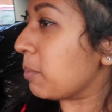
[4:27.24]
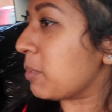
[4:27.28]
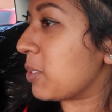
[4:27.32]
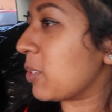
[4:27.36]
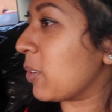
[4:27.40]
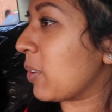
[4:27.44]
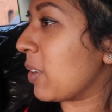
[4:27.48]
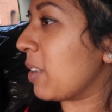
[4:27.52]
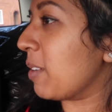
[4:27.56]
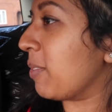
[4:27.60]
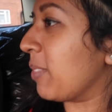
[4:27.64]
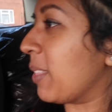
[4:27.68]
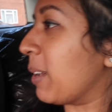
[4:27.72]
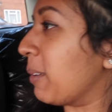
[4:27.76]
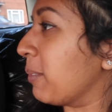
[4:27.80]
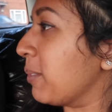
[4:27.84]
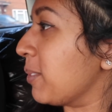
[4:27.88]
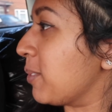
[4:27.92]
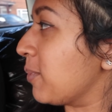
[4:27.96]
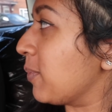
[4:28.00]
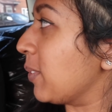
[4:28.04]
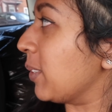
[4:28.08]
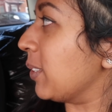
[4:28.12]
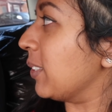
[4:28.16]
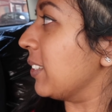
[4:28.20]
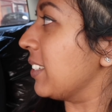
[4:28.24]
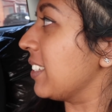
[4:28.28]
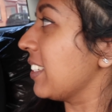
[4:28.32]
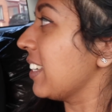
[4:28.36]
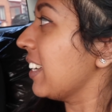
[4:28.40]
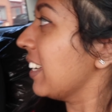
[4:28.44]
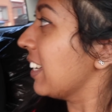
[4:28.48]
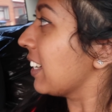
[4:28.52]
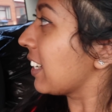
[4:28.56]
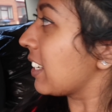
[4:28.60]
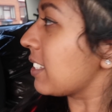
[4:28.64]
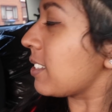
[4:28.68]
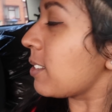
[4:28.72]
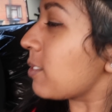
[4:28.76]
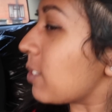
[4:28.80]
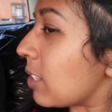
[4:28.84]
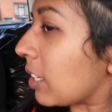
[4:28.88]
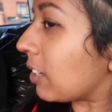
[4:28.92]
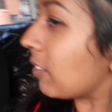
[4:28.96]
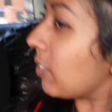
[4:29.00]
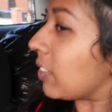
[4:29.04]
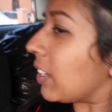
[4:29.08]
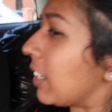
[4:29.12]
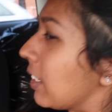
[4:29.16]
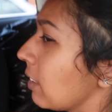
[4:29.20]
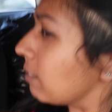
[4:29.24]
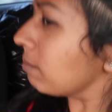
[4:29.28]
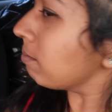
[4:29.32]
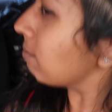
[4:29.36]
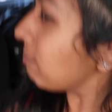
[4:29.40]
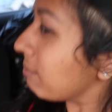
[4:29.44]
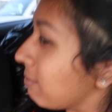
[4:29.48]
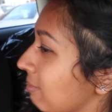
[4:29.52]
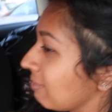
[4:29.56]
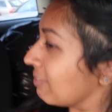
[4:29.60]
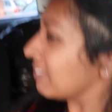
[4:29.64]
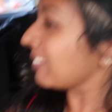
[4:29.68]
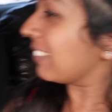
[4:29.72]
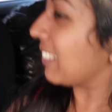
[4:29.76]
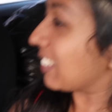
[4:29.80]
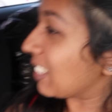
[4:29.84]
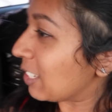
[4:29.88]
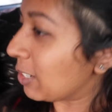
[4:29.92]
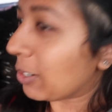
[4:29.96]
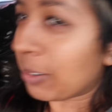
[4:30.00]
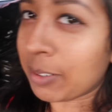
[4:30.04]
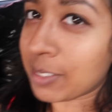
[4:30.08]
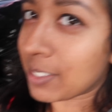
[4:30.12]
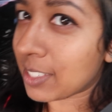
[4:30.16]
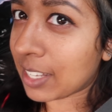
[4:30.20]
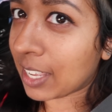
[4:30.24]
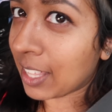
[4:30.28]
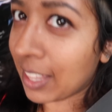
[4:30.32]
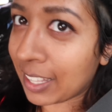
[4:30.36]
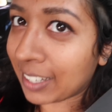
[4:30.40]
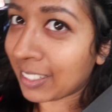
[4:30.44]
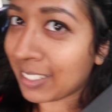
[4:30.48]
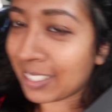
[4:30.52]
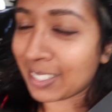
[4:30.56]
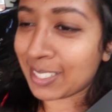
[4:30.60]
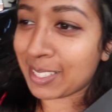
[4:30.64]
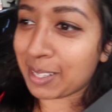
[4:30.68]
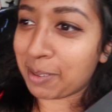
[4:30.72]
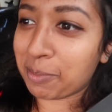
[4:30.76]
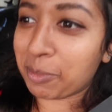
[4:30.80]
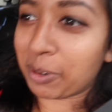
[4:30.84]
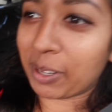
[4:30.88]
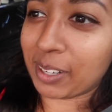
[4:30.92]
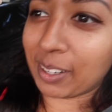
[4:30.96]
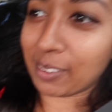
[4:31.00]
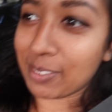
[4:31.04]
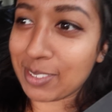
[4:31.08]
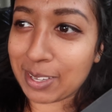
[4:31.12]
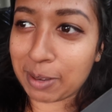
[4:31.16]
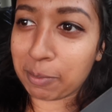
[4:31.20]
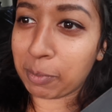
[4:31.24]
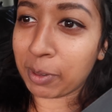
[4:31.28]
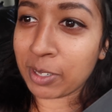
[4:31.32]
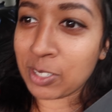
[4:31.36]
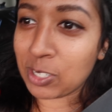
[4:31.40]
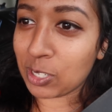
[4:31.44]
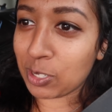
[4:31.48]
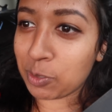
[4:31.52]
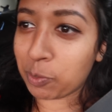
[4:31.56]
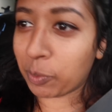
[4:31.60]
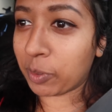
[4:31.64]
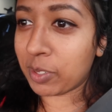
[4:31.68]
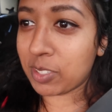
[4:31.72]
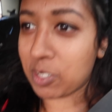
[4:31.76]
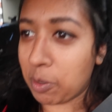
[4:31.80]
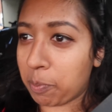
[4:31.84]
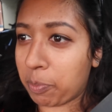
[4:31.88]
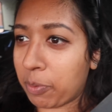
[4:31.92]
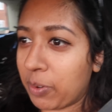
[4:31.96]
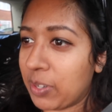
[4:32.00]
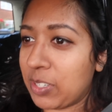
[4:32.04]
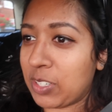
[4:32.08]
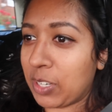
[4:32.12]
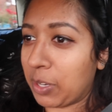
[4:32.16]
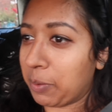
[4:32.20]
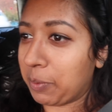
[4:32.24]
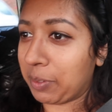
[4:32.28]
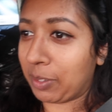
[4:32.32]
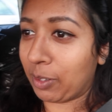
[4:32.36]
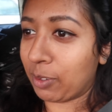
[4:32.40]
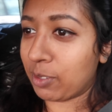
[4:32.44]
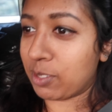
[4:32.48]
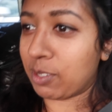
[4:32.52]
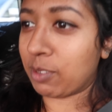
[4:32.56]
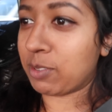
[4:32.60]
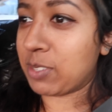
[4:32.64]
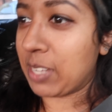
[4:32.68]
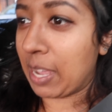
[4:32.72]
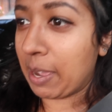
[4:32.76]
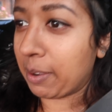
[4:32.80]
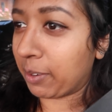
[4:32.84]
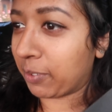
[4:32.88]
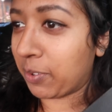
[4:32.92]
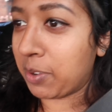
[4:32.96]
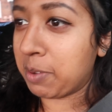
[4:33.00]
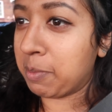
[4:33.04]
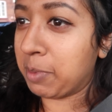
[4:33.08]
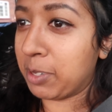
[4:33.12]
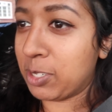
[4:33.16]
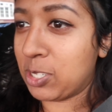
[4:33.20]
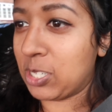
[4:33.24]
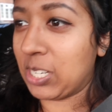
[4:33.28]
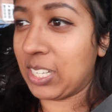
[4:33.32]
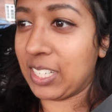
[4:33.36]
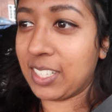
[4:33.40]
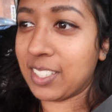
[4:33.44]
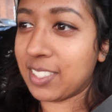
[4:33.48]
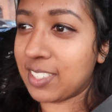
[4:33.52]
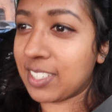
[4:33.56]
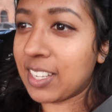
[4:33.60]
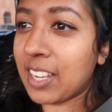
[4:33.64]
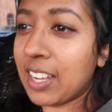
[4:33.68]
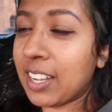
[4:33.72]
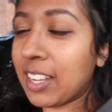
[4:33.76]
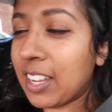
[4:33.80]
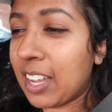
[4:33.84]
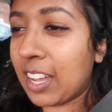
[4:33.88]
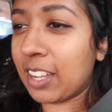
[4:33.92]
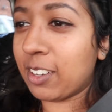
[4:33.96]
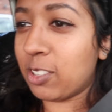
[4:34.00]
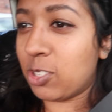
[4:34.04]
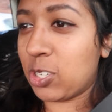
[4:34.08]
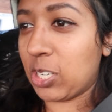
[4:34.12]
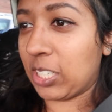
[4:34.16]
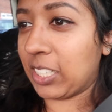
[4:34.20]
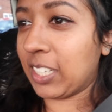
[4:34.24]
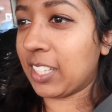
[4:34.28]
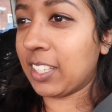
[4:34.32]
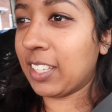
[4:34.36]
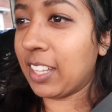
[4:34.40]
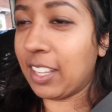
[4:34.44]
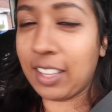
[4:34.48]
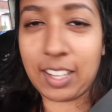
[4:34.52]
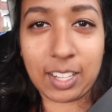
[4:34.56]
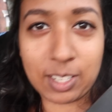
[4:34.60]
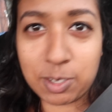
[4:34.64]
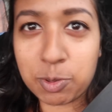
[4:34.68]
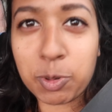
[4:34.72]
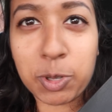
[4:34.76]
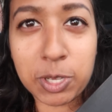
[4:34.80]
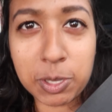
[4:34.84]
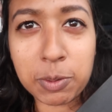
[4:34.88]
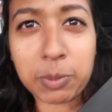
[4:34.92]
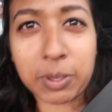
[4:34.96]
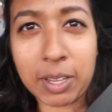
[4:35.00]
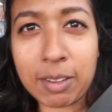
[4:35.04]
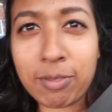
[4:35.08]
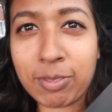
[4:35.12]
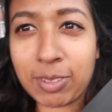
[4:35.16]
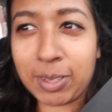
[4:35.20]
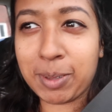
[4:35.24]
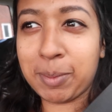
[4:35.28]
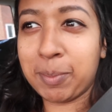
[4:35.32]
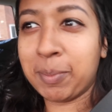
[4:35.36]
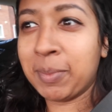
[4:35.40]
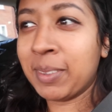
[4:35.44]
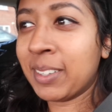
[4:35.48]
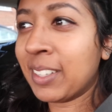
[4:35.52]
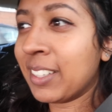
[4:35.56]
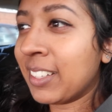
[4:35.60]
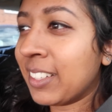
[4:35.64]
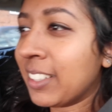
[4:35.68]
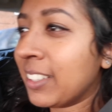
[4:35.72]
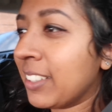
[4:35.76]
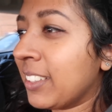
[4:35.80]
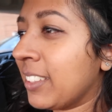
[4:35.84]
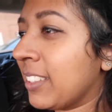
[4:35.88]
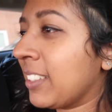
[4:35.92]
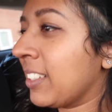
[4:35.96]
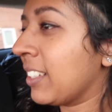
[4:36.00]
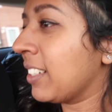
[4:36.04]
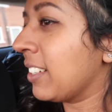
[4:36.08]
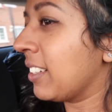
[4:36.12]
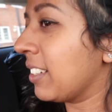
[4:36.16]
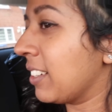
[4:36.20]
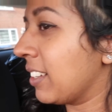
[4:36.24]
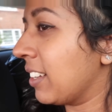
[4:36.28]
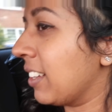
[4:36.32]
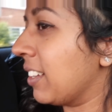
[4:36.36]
I'm sorry if that was rude. Because it's kind of like, you don't say that to someone. If someone just wants a burrito with lots of sour cream and cheese and chicken, then that's what you give them.